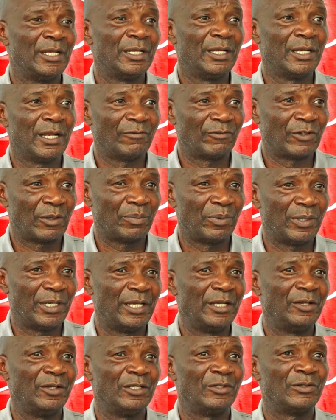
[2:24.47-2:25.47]
Then after
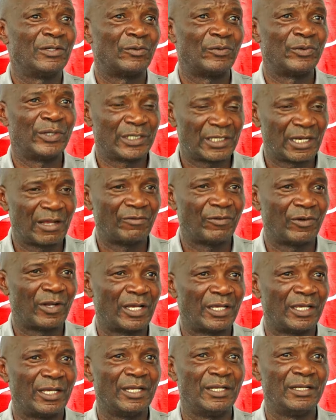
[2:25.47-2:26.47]
playing it, we travel
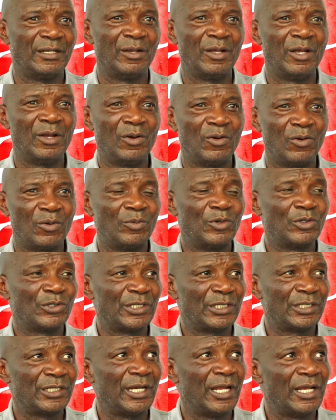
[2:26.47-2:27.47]
again
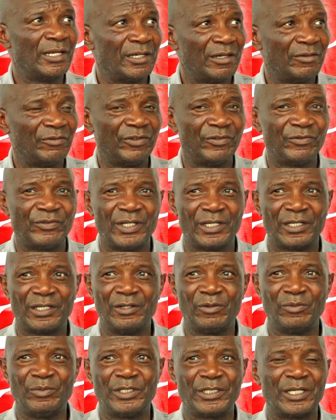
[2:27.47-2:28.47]
almost 350
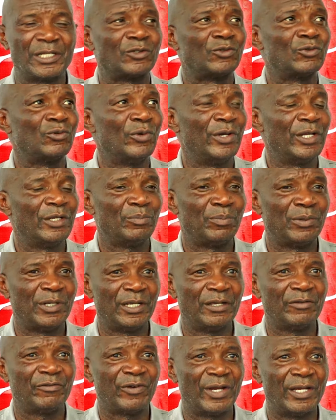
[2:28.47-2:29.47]
kilometers to go and
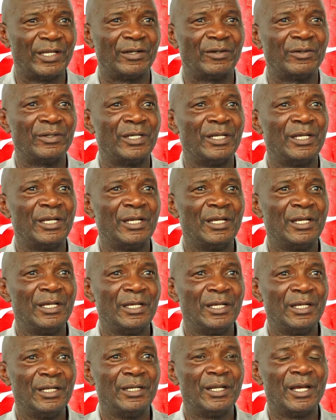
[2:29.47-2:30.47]
play a final
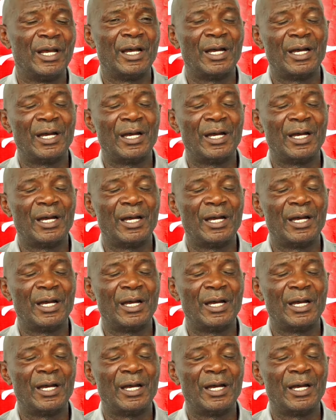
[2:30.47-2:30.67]
in